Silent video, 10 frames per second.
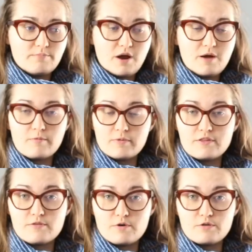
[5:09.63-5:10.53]

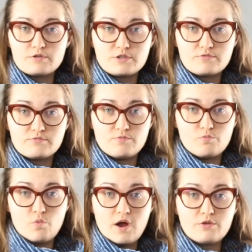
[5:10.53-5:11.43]
probably the most
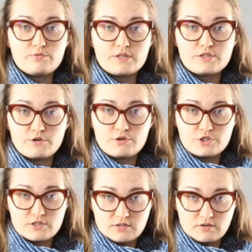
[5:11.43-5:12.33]

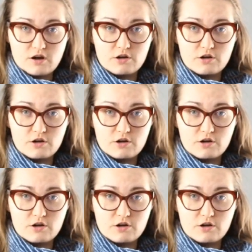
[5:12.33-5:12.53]
well-researched